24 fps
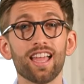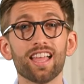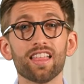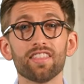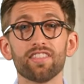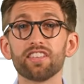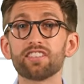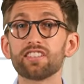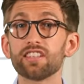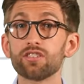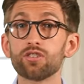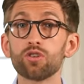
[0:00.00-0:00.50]

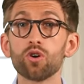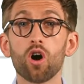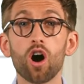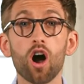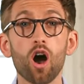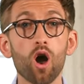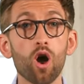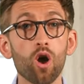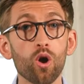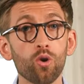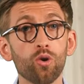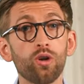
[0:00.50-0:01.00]
this is your
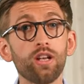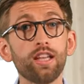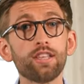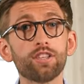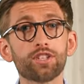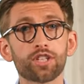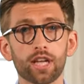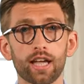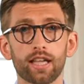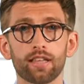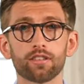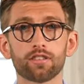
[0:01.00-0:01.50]
only
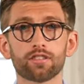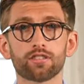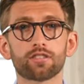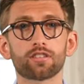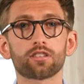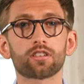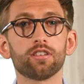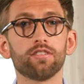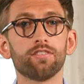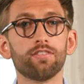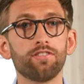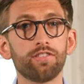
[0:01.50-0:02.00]
chance to
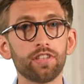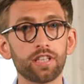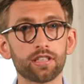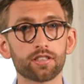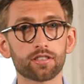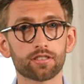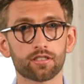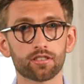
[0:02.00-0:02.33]
convince